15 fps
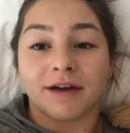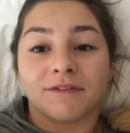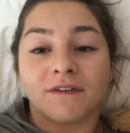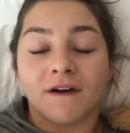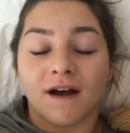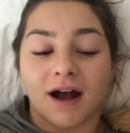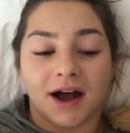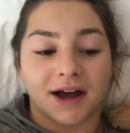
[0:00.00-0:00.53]
I
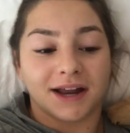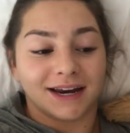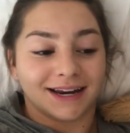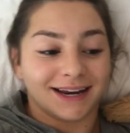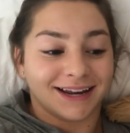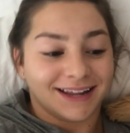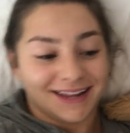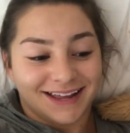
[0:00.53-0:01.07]

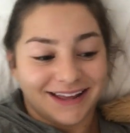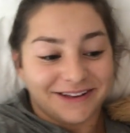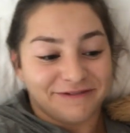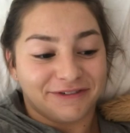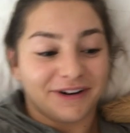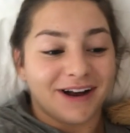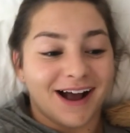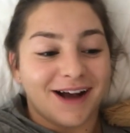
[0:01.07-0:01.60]

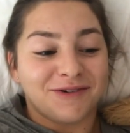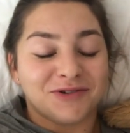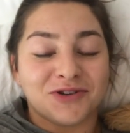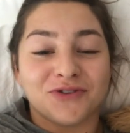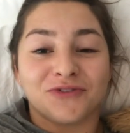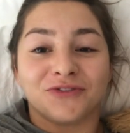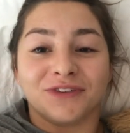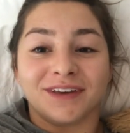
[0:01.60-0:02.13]
forgot what
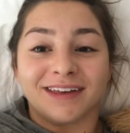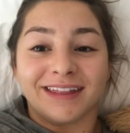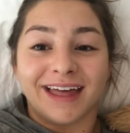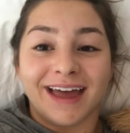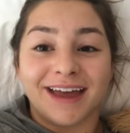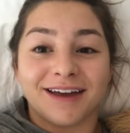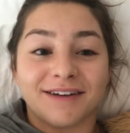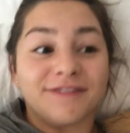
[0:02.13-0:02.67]
you feel
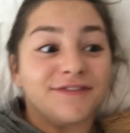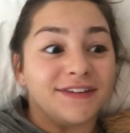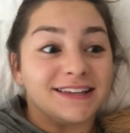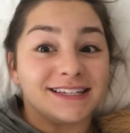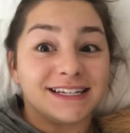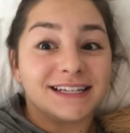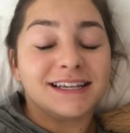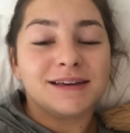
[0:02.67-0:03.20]
like
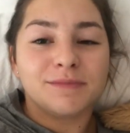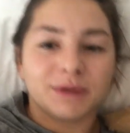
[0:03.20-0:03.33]
physically,